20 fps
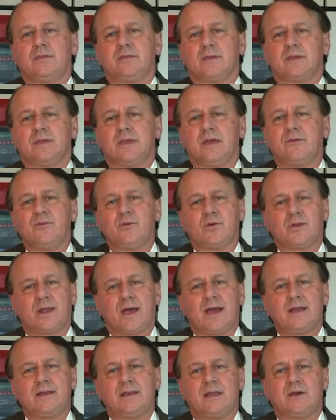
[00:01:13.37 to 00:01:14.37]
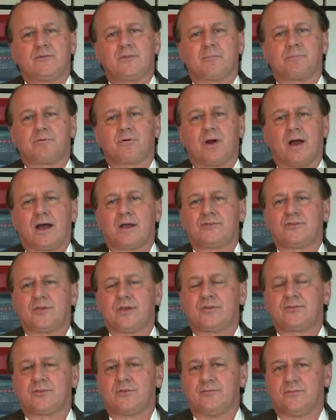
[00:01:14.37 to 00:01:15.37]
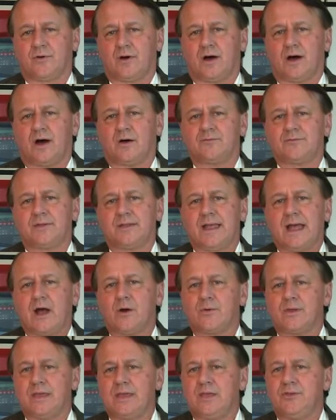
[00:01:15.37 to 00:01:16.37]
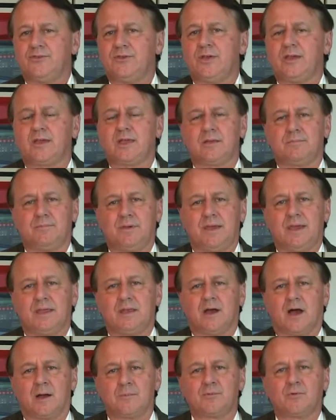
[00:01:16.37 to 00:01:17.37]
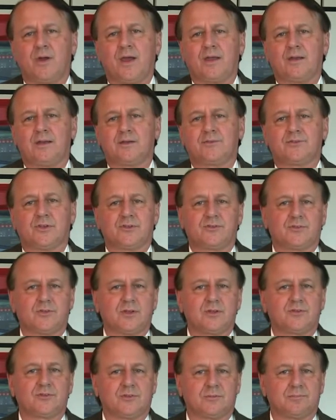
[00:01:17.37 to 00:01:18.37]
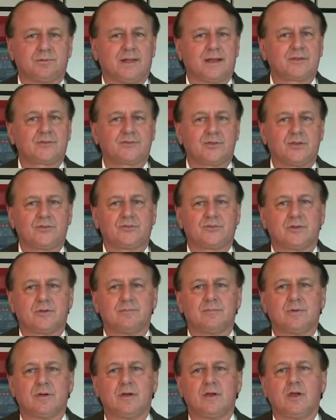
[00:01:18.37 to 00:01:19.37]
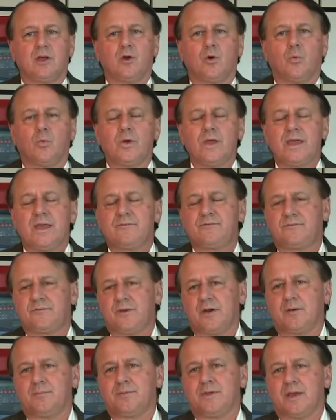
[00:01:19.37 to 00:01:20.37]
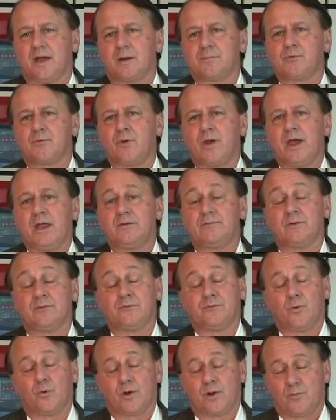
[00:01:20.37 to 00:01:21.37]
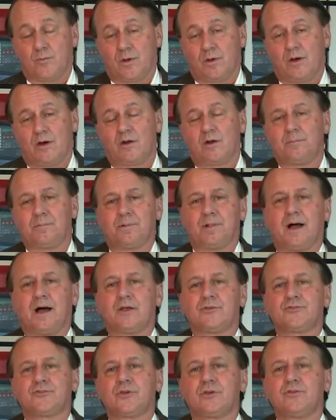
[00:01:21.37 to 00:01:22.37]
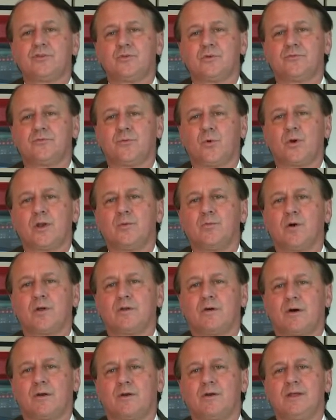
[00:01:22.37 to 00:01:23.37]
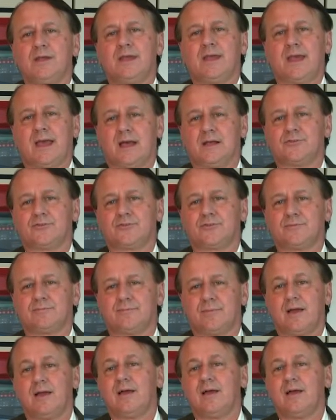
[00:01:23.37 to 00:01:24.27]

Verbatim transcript: To give you an idea of the process involved and how easy it can be to upgrade an existing Simplex system, we have filmed the upgrade of a 4100 Plus to a 4100 ES.